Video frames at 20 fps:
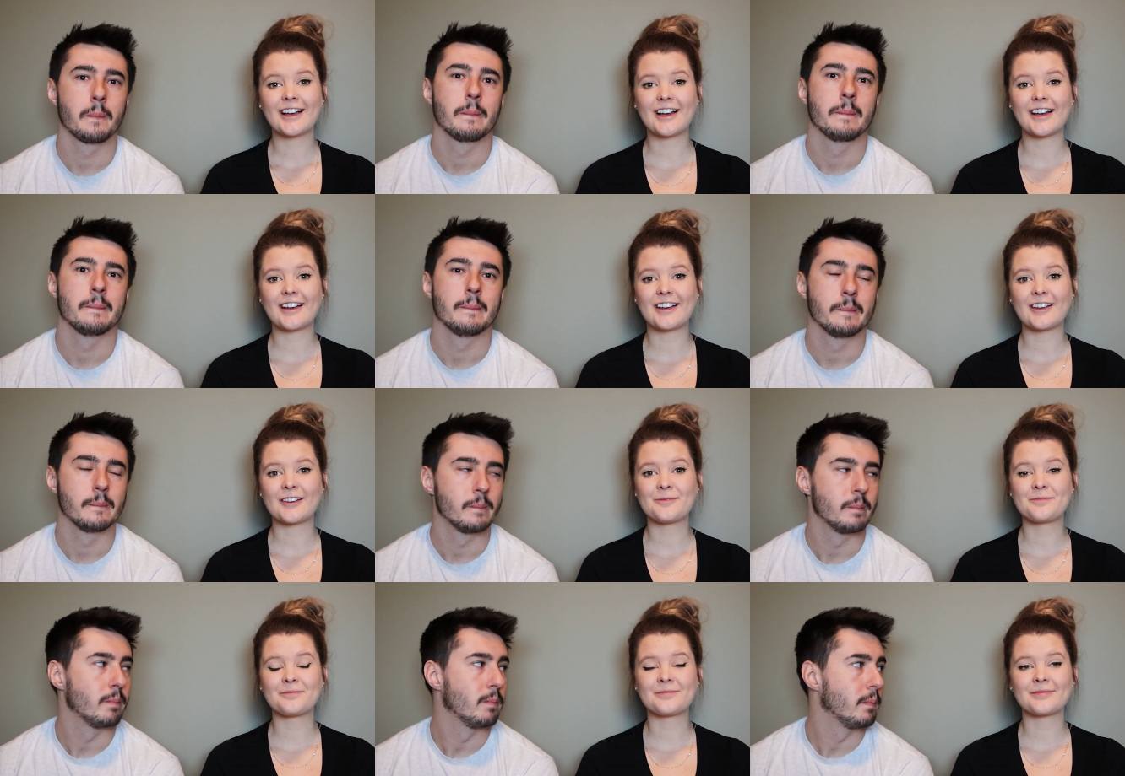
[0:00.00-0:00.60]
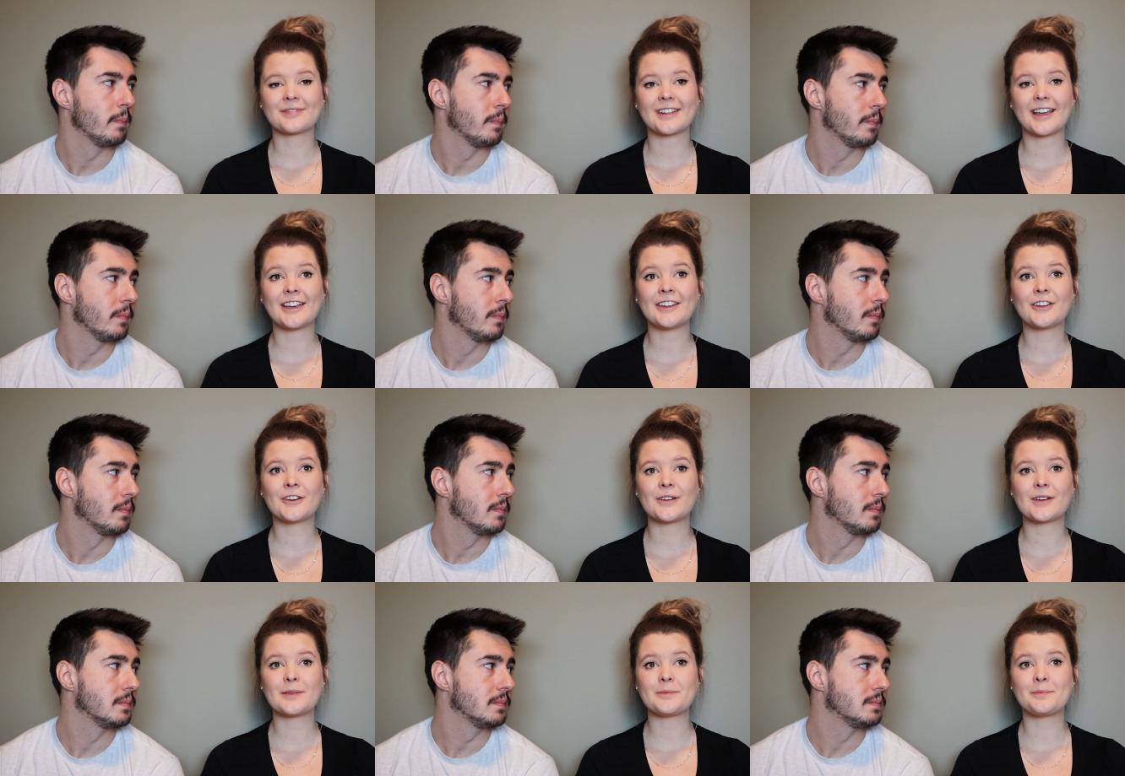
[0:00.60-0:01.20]
Speaker 1: Um, I
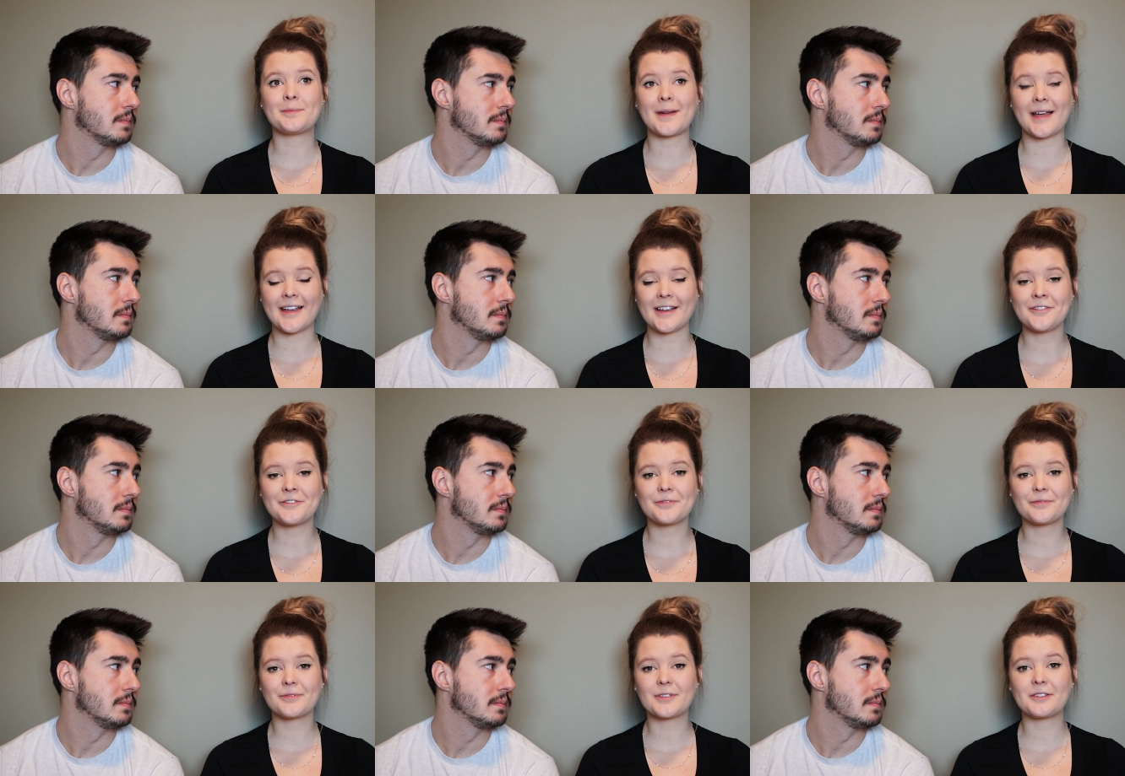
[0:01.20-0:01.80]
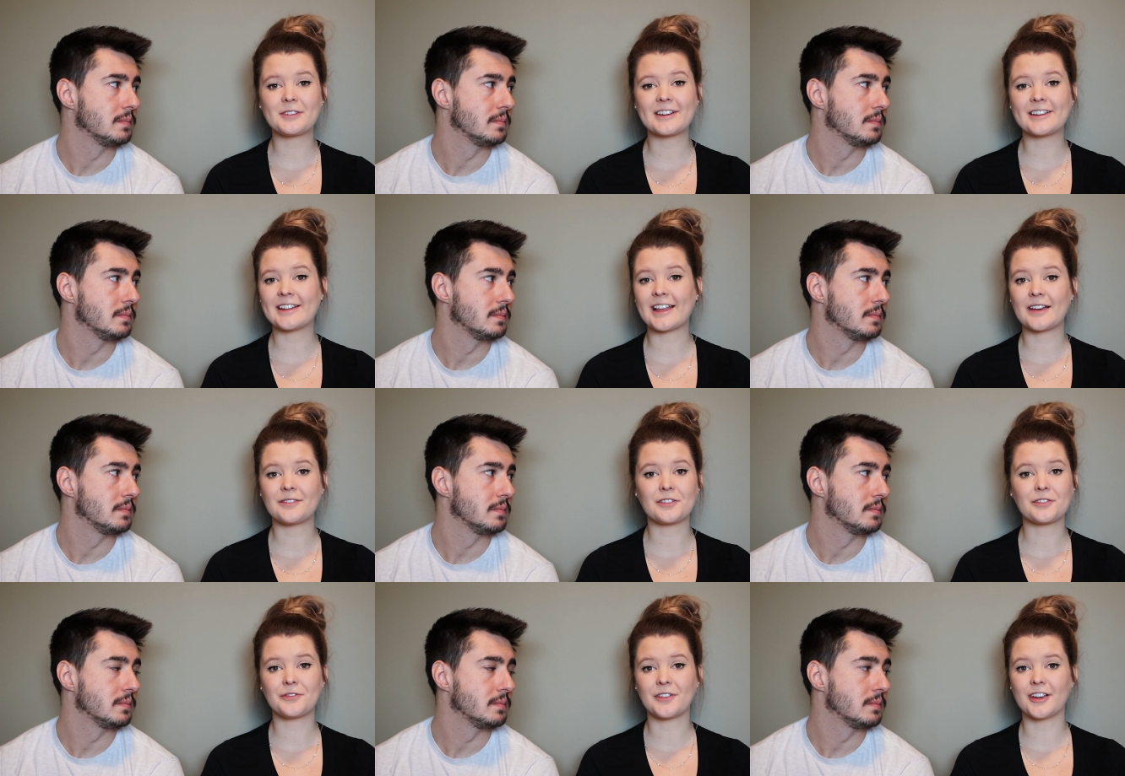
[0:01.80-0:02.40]
know at Banff we didn't
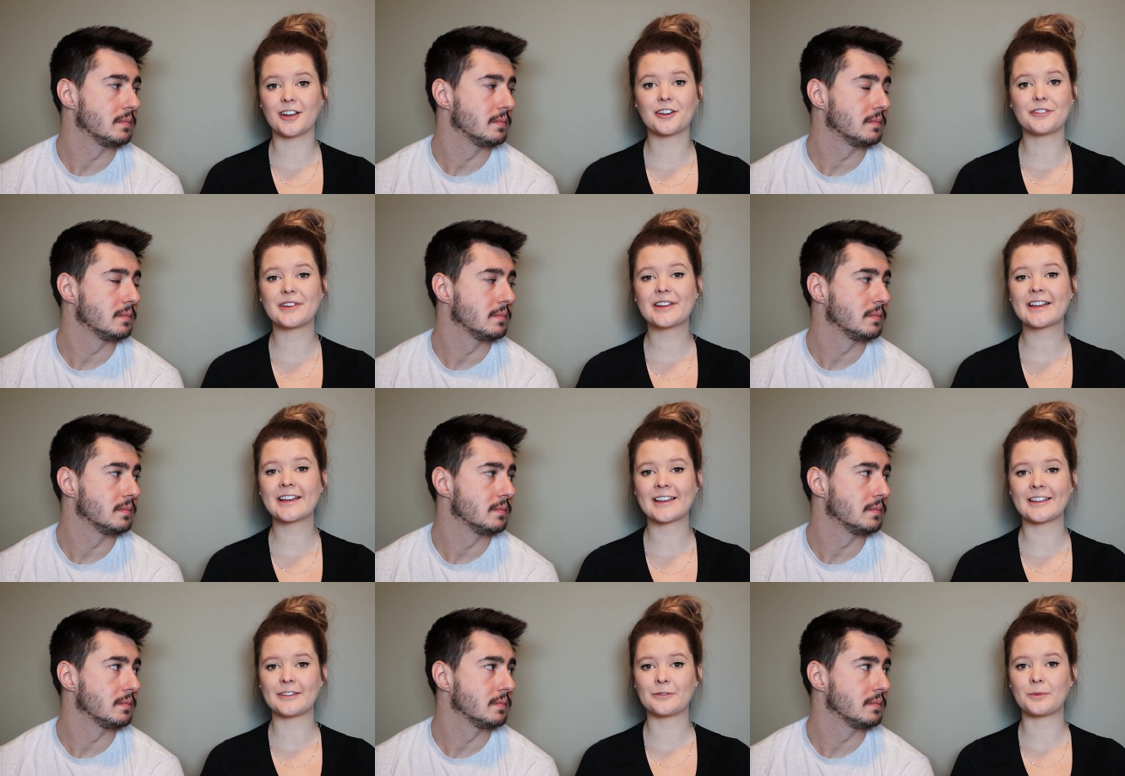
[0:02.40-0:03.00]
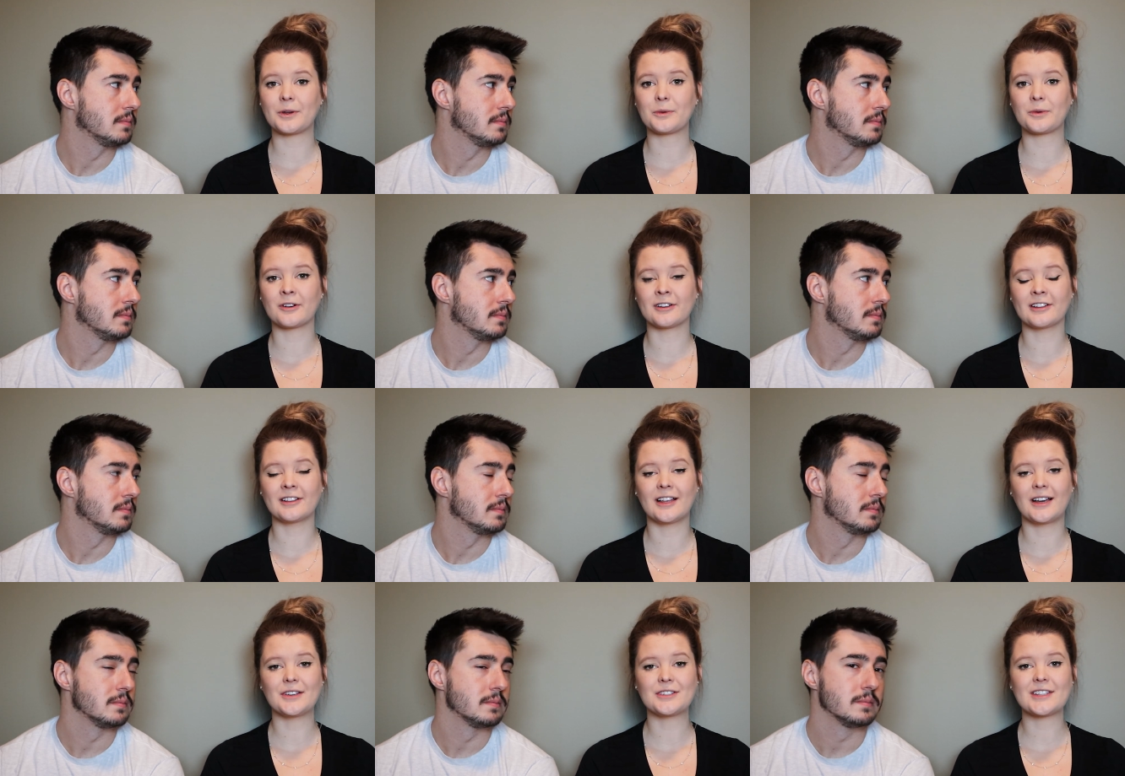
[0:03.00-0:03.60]
have a fire ring and we
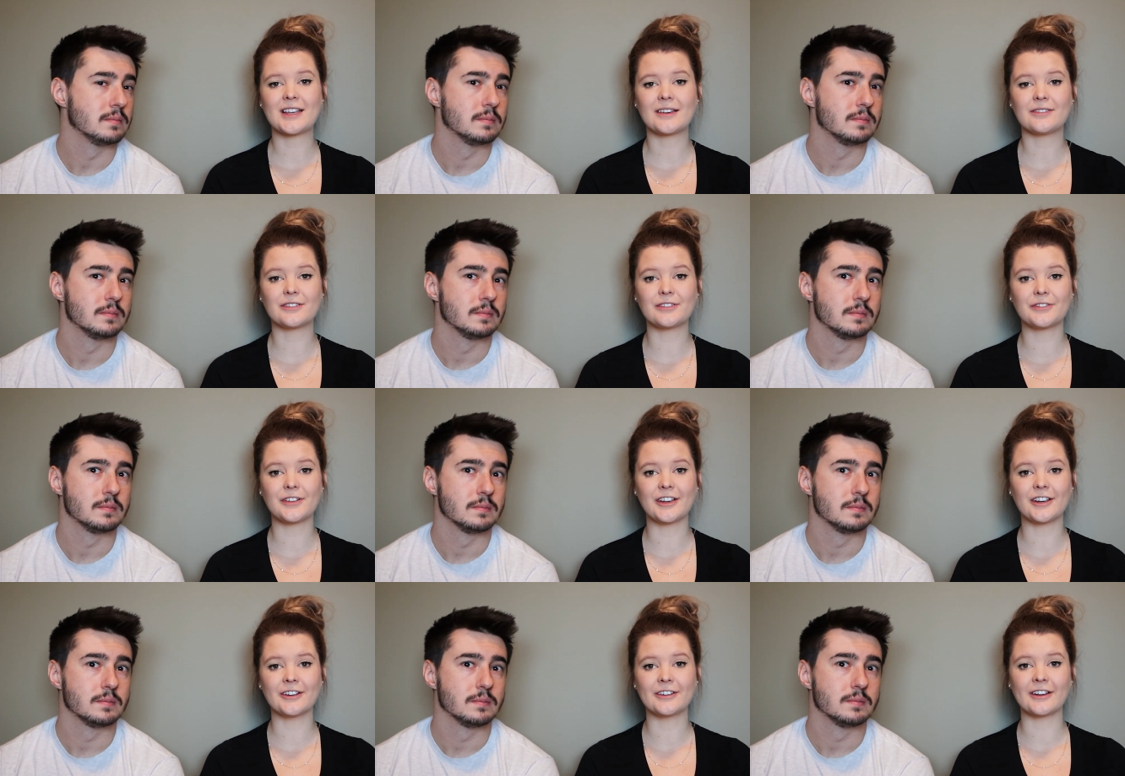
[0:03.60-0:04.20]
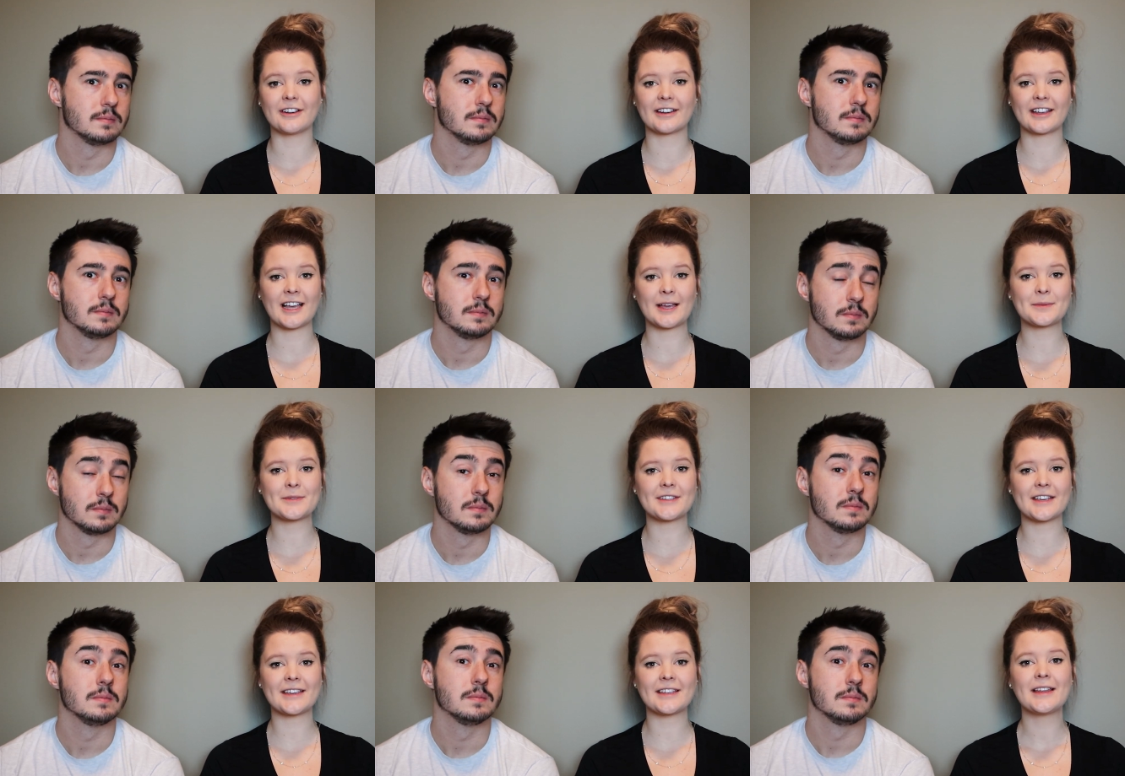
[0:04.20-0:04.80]
weren't allowed to have a fire in our
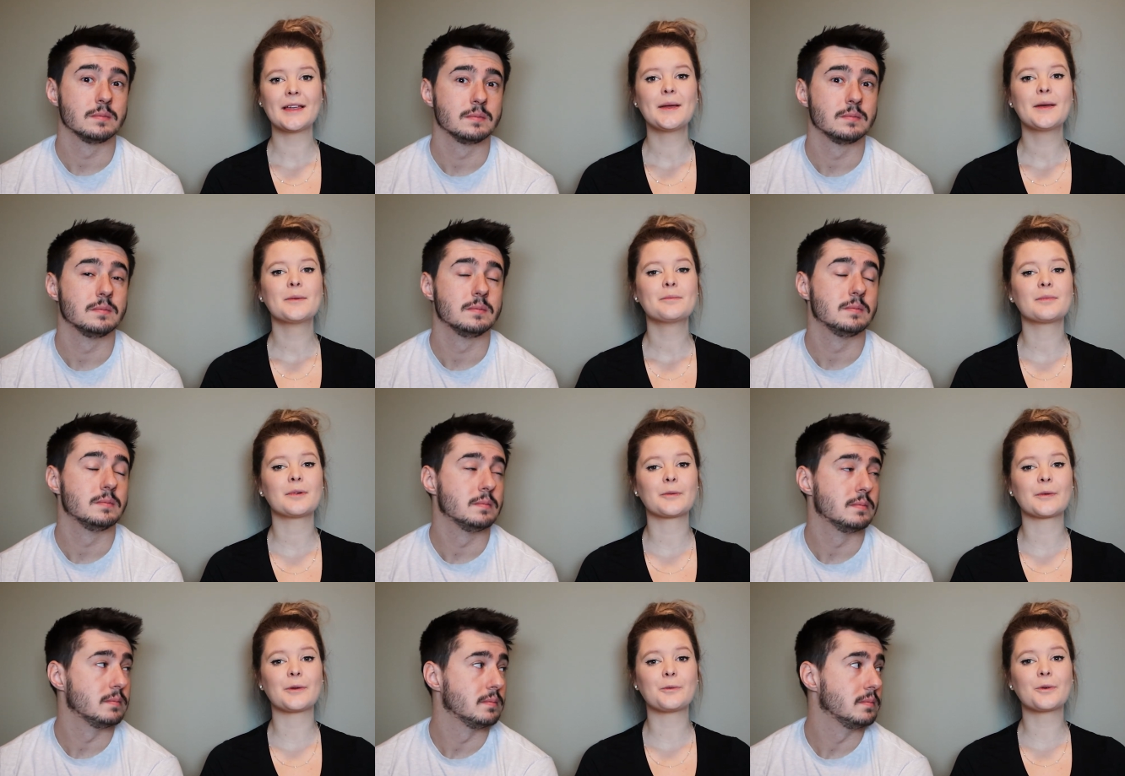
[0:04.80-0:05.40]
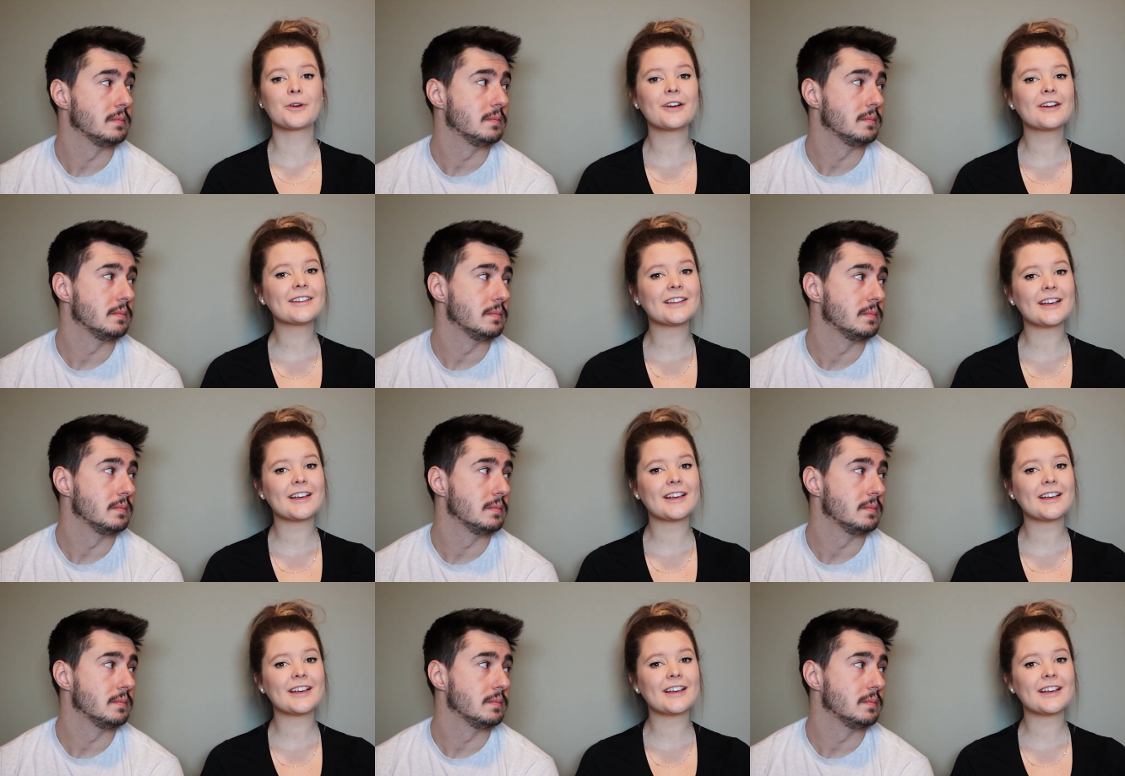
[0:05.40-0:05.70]
campsite, but we were